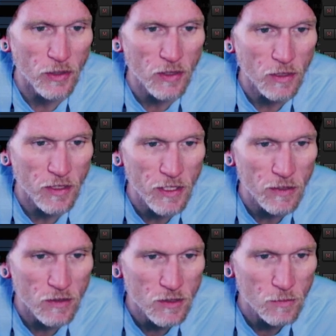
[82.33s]
go down
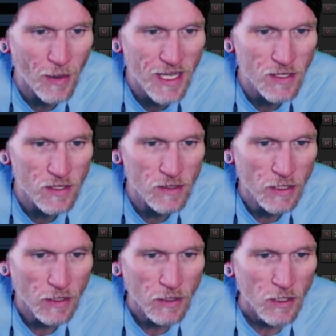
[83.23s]
here, space
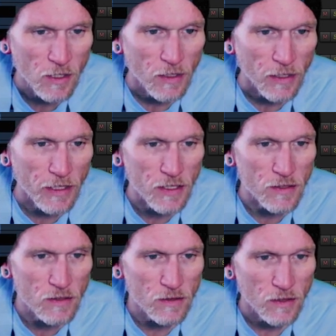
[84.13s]

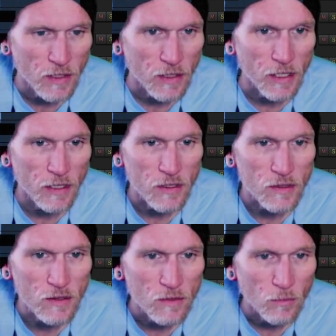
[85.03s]
is
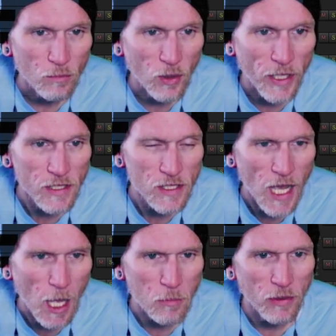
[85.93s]
play
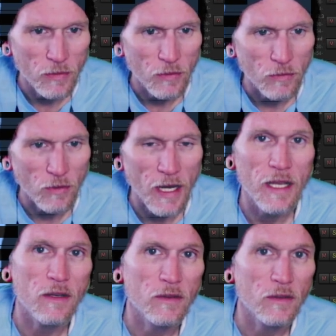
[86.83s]
stop,
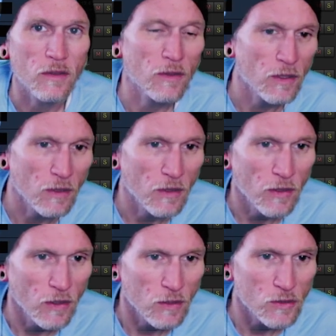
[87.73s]
right?
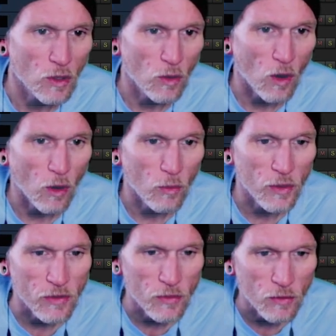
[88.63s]
So all we
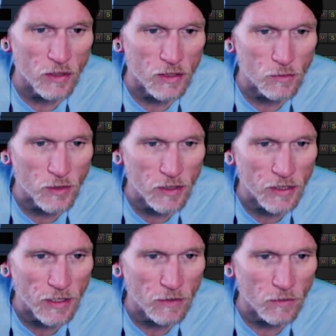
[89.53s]
do is we
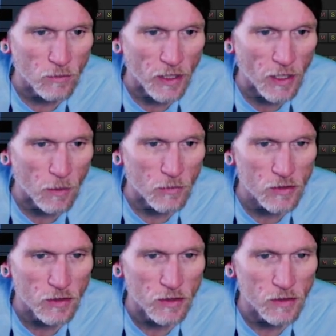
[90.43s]
click, like I'm
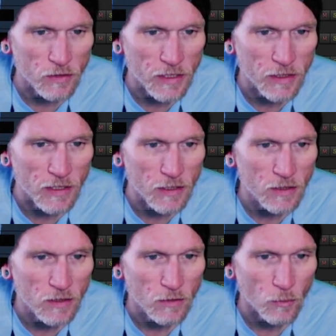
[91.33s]
just going to delete
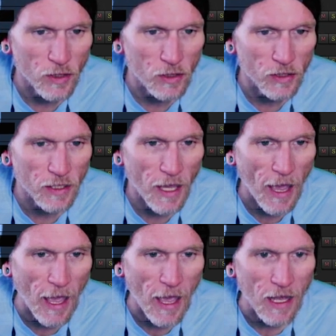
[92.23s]
this. We click
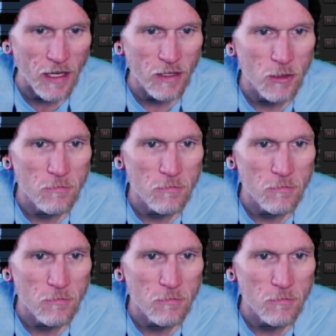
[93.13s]
add,